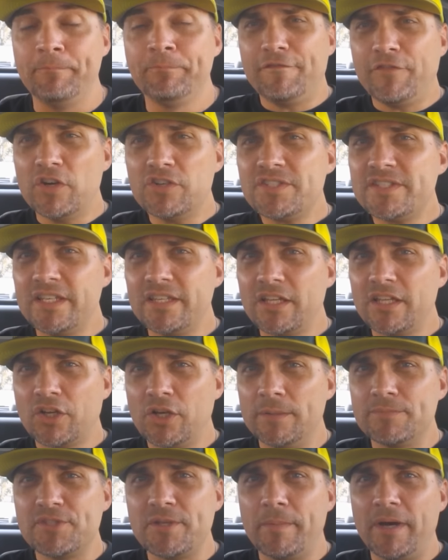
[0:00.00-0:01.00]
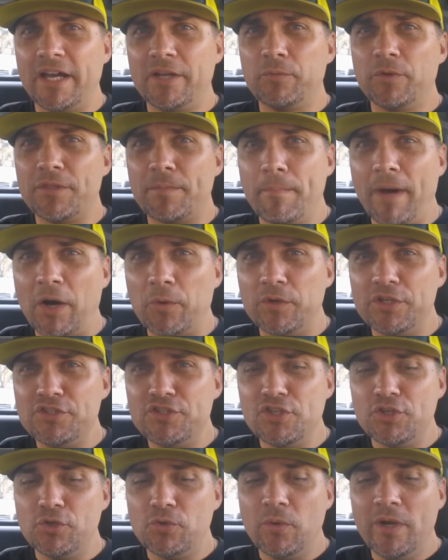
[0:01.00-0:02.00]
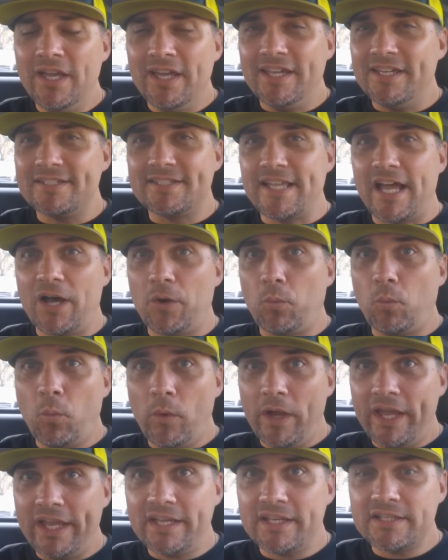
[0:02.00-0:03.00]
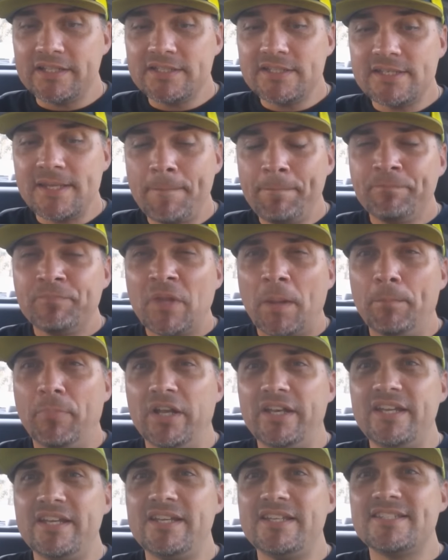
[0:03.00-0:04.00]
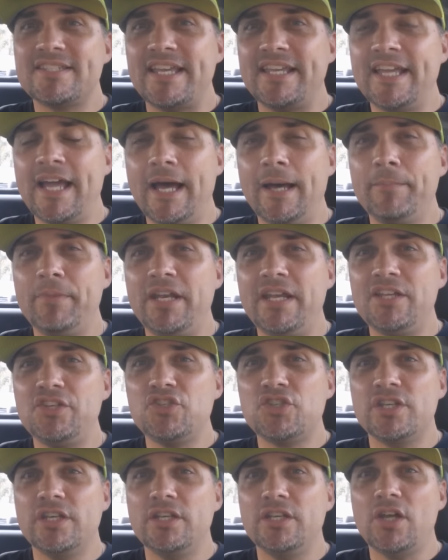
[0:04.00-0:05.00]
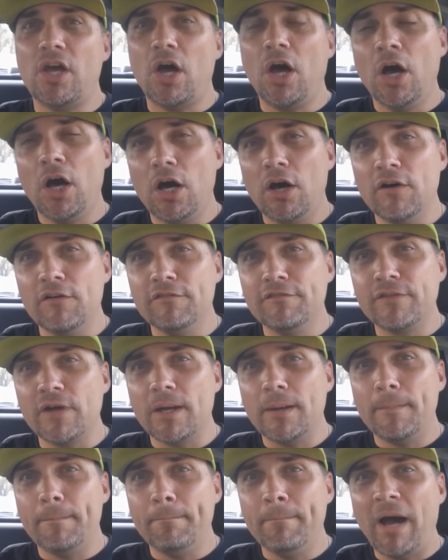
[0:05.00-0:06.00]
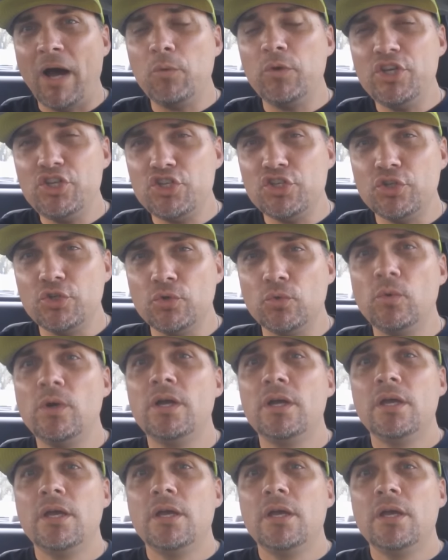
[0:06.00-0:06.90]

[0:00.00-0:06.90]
The first thing that comes to mind with Mountain Dew is not wings, but it is a combination of Mountain Dew,